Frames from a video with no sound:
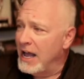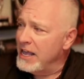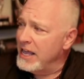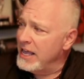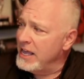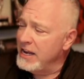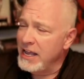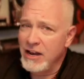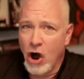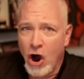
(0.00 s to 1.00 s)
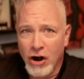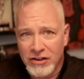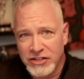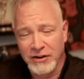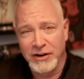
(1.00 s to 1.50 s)
in our
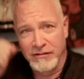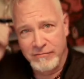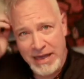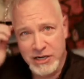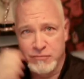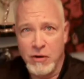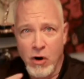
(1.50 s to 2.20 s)
theory of management,